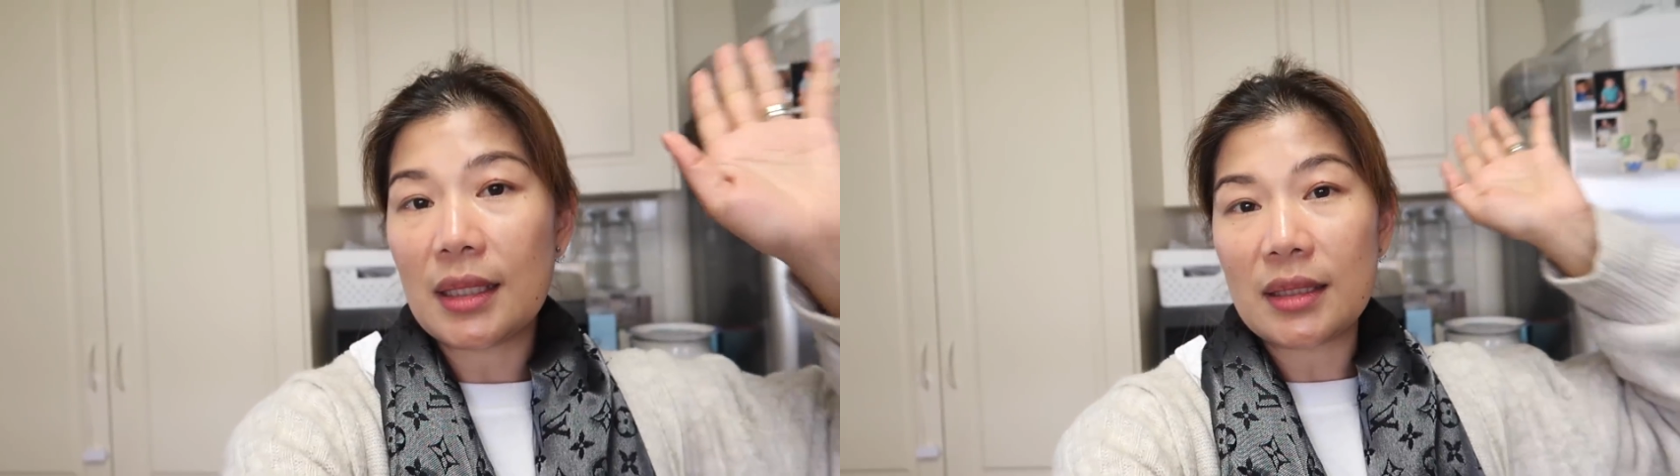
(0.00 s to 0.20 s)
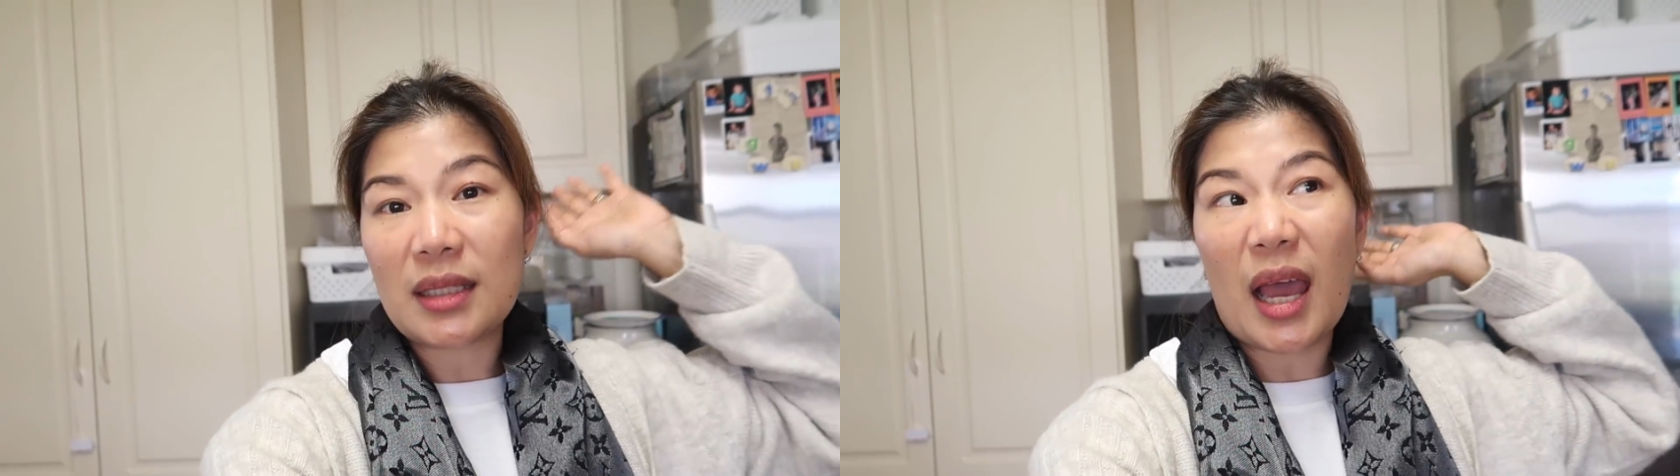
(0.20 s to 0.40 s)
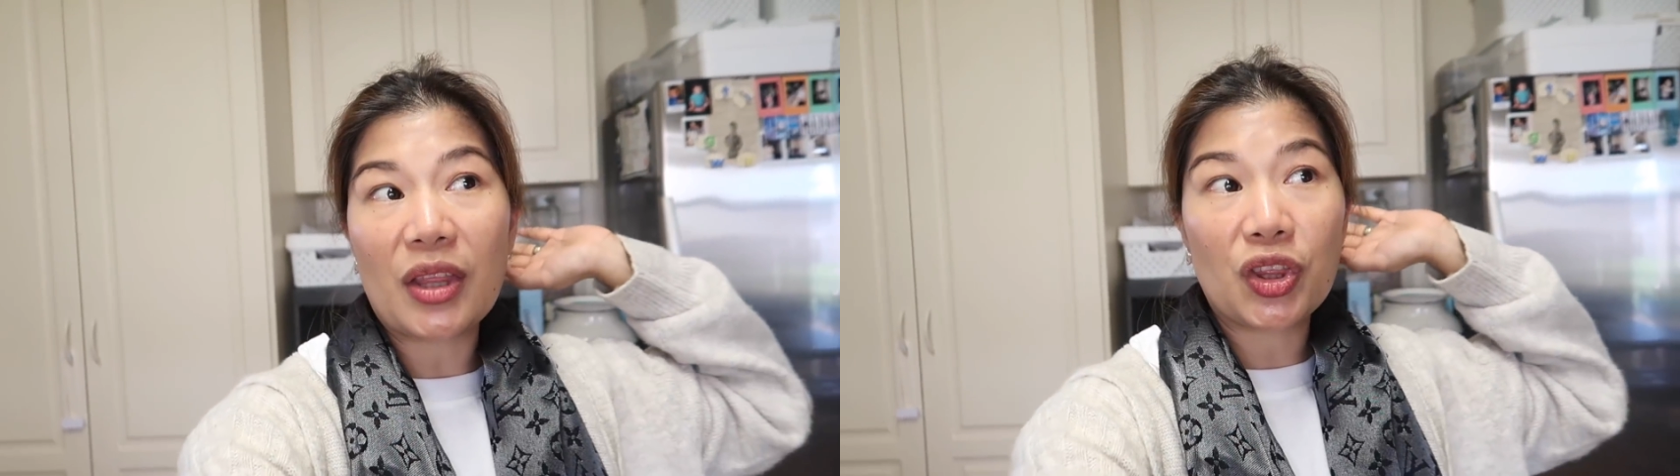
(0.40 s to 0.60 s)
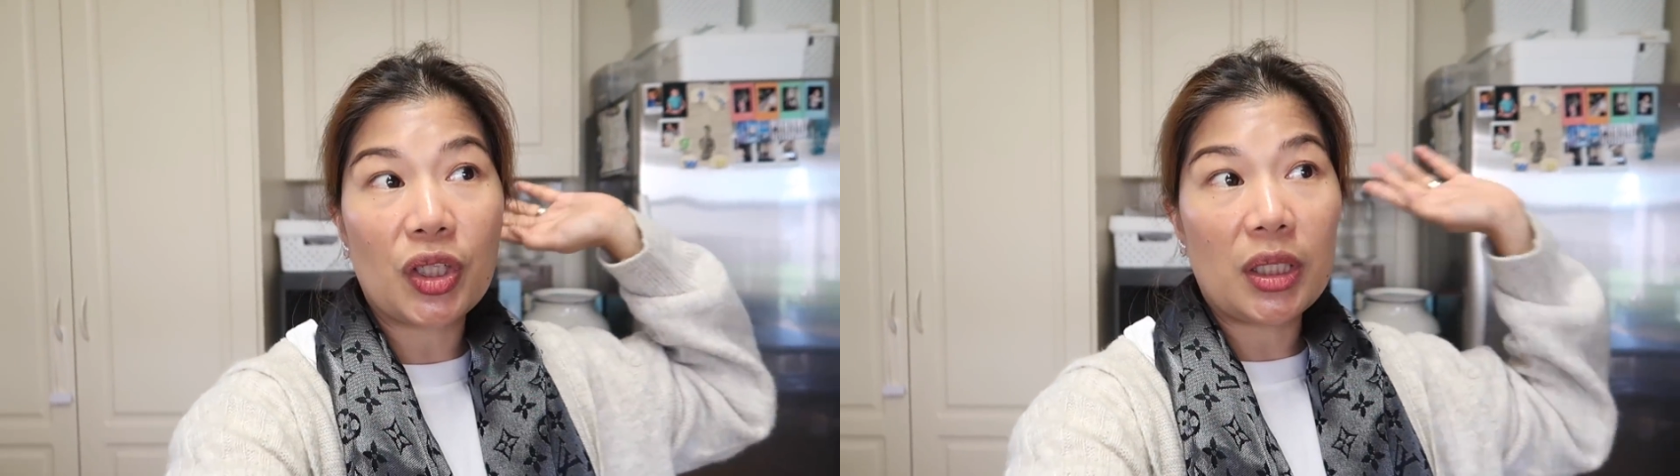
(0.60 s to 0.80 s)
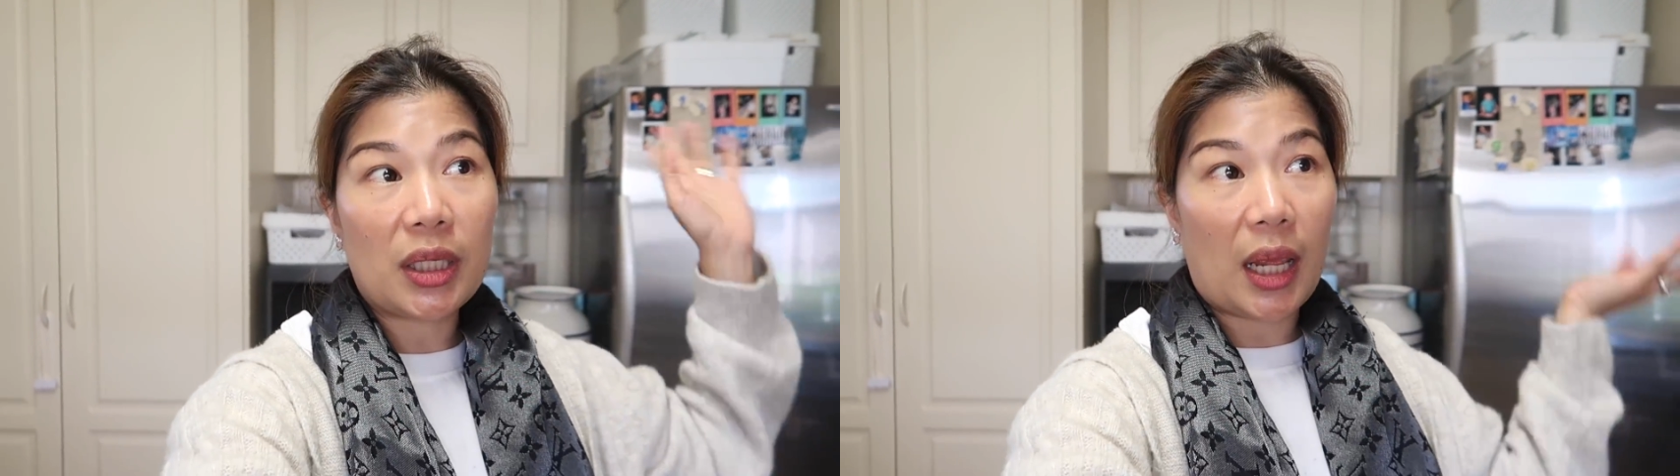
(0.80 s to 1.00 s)
sa
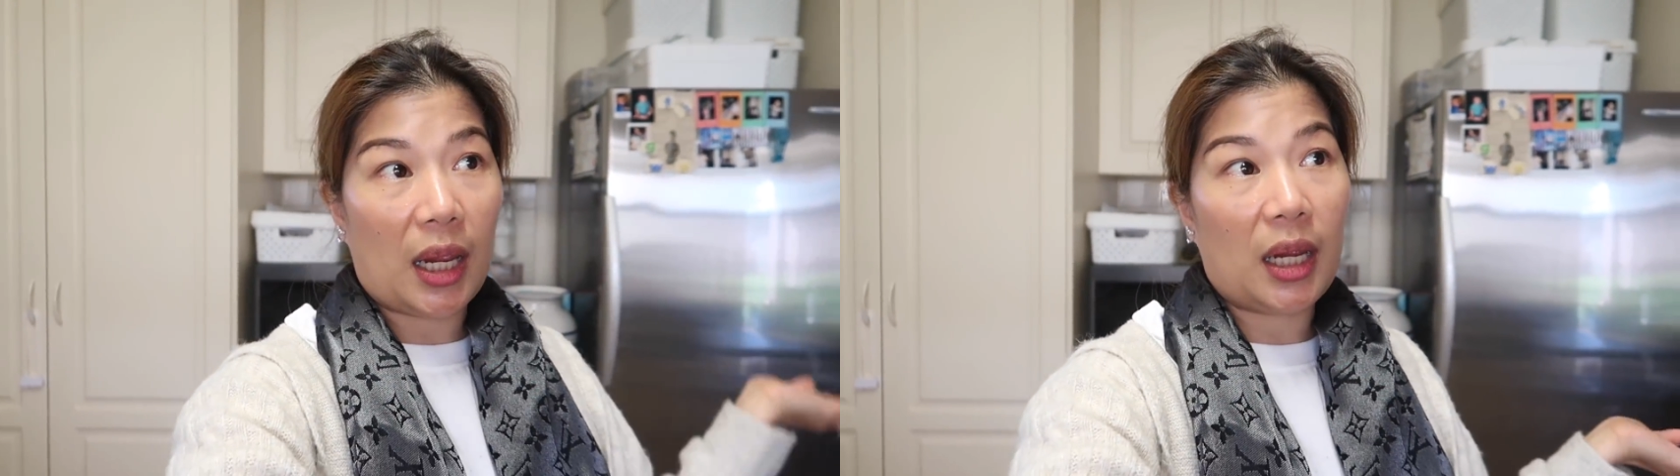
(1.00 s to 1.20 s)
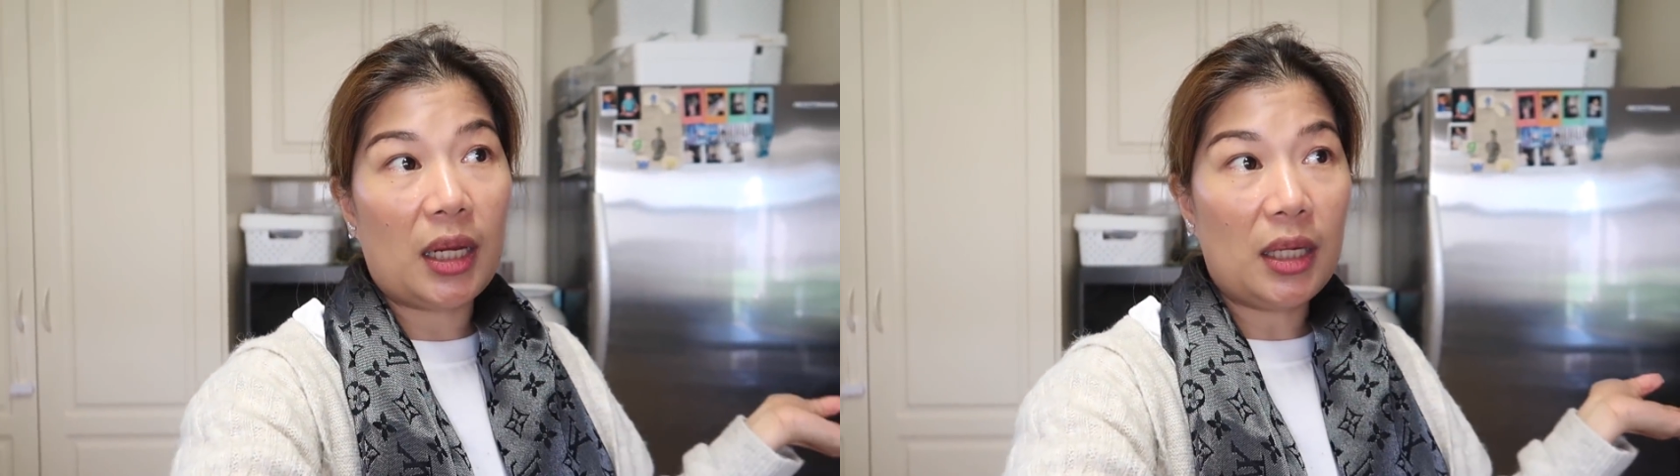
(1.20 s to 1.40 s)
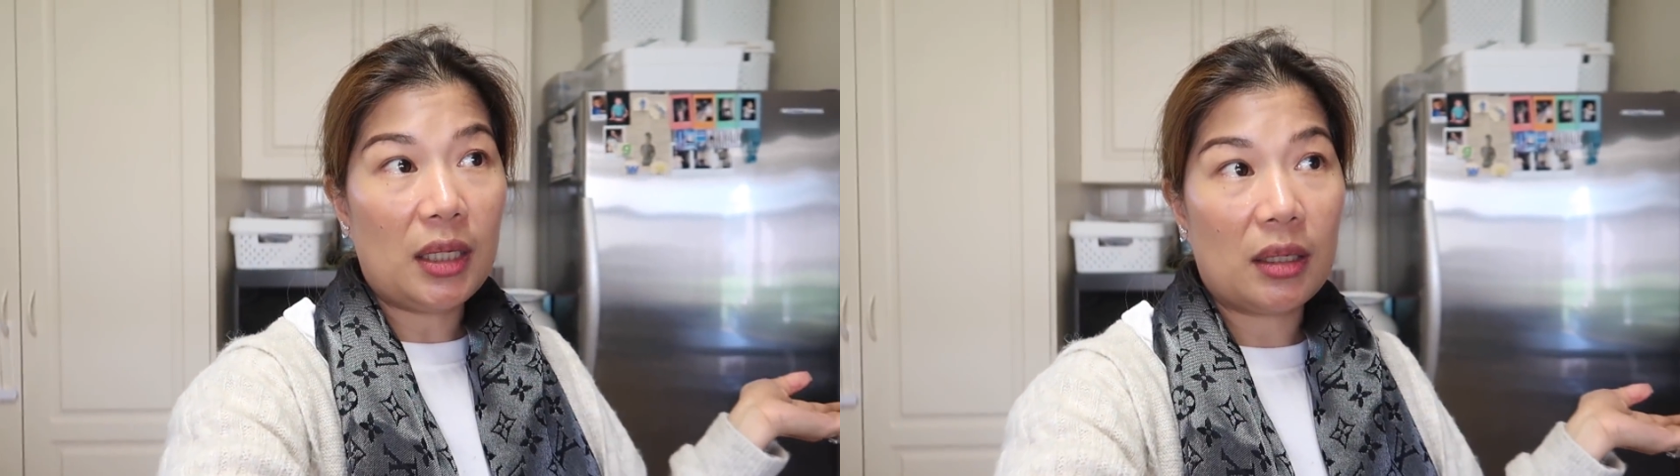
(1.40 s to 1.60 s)
Saturday,